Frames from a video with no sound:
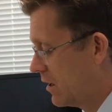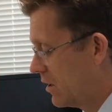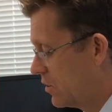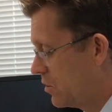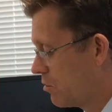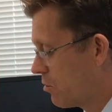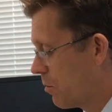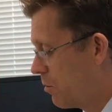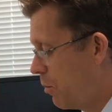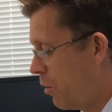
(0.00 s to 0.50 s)

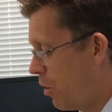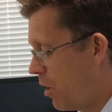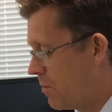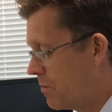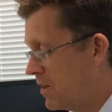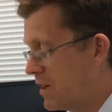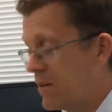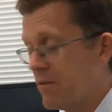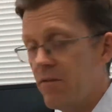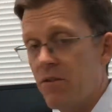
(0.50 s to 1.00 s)
your
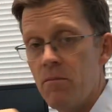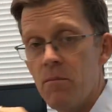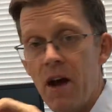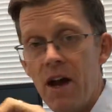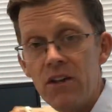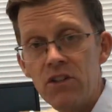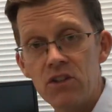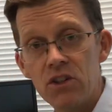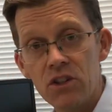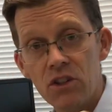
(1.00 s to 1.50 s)
appointment
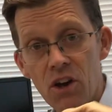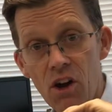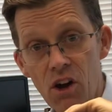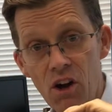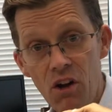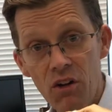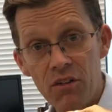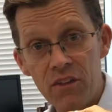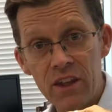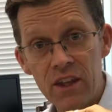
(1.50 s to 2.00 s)
information
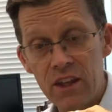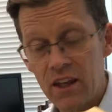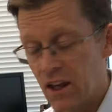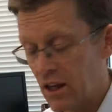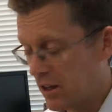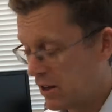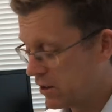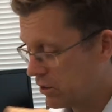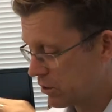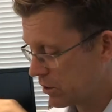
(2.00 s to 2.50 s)
on here.
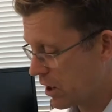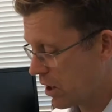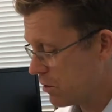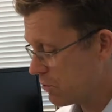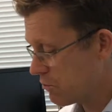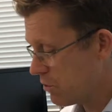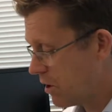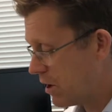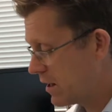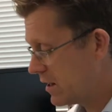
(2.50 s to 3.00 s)
It'll go
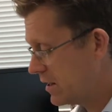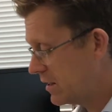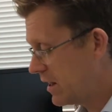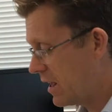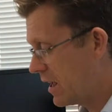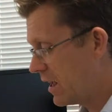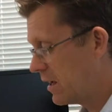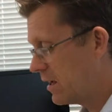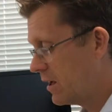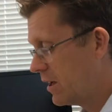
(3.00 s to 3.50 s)
right in
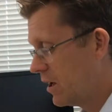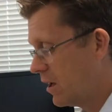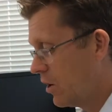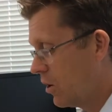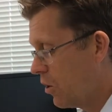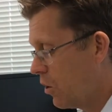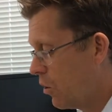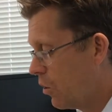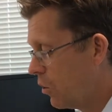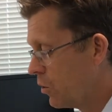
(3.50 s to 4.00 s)
there.
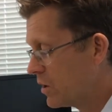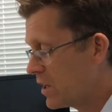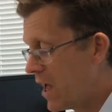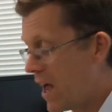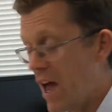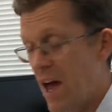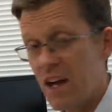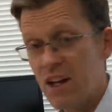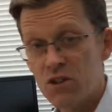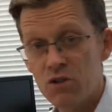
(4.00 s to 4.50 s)
All your
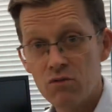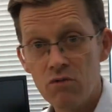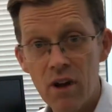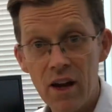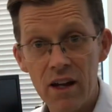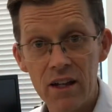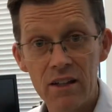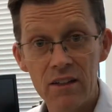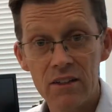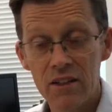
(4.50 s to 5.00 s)

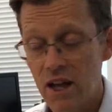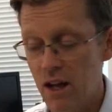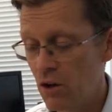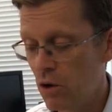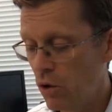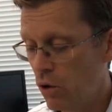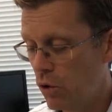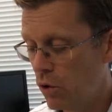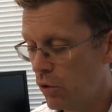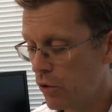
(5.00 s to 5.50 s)
x-rays and
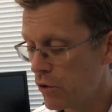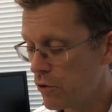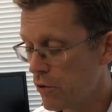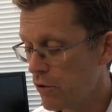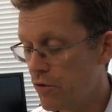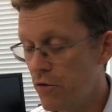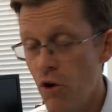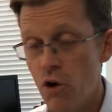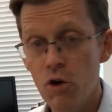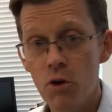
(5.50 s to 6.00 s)
all the
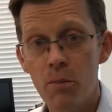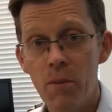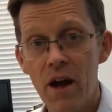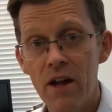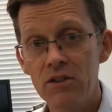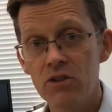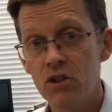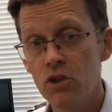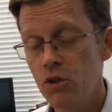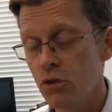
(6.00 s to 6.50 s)
referral
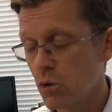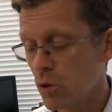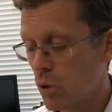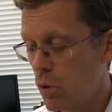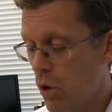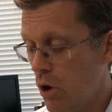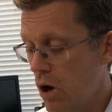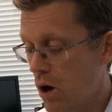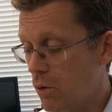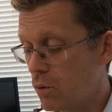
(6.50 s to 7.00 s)
pads that you
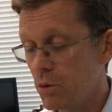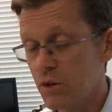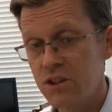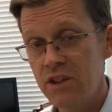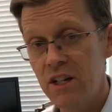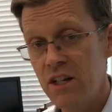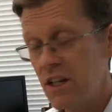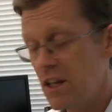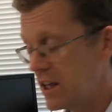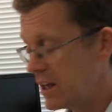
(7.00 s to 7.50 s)
require will
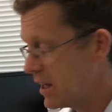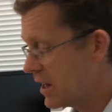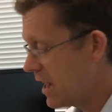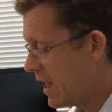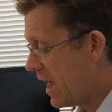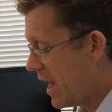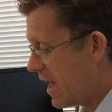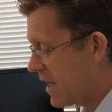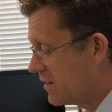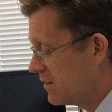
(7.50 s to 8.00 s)
sit here,
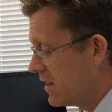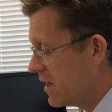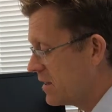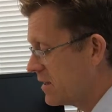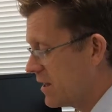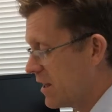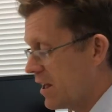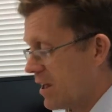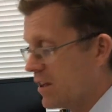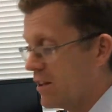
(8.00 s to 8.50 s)
and
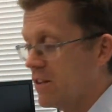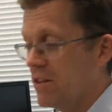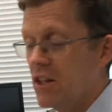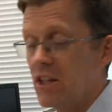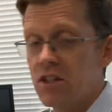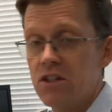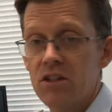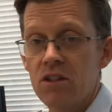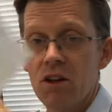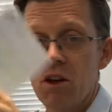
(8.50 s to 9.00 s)
then
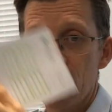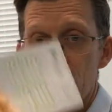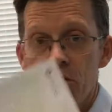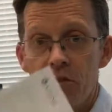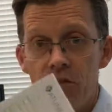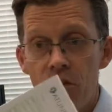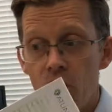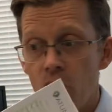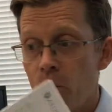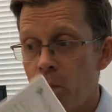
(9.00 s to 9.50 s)
this
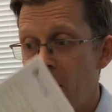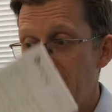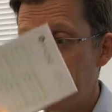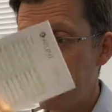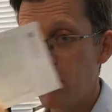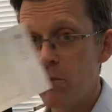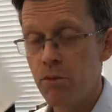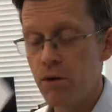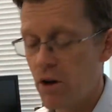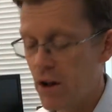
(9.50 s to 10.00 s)
referral pad
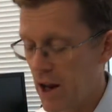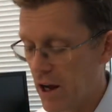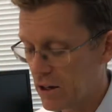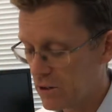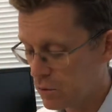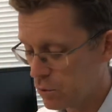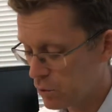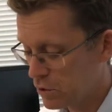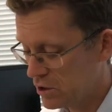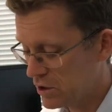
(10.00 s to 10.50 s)
for
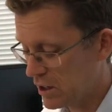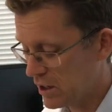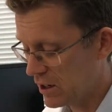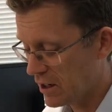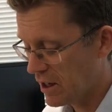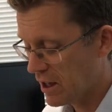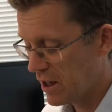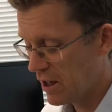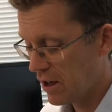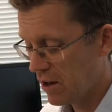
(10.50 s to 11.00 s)
products will sit
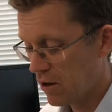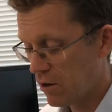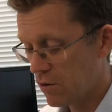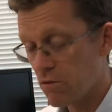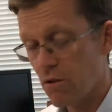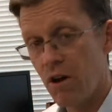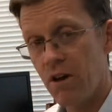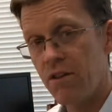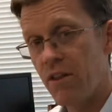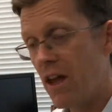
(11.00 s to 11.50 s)

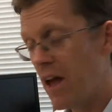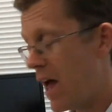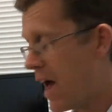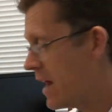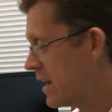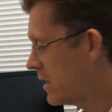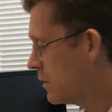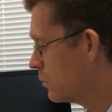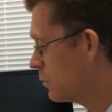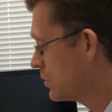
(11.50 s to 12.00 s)
right there,
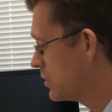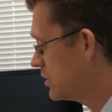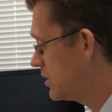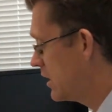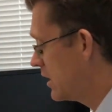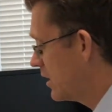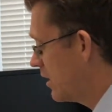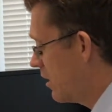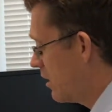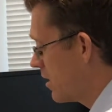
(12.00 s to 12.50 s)
and it will
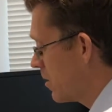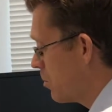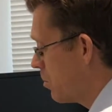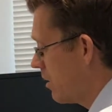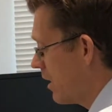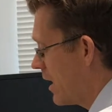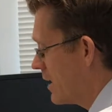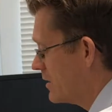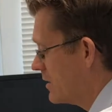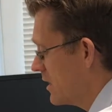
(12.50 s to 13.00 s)
sit on a
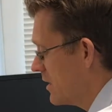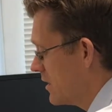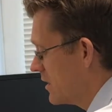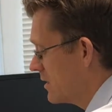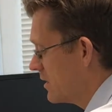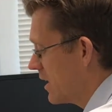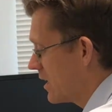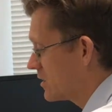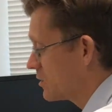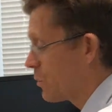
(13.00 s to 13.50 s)
place in the
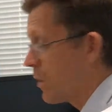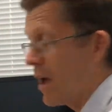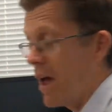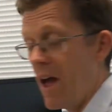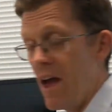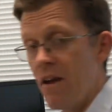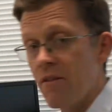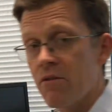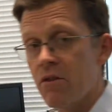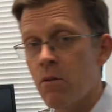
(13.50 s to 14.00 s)
desk where
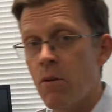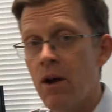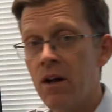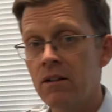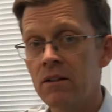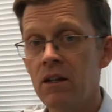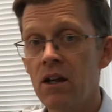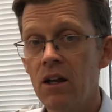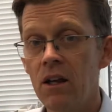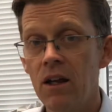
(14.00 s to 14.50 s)

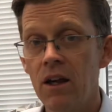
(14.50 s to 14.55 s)
everyone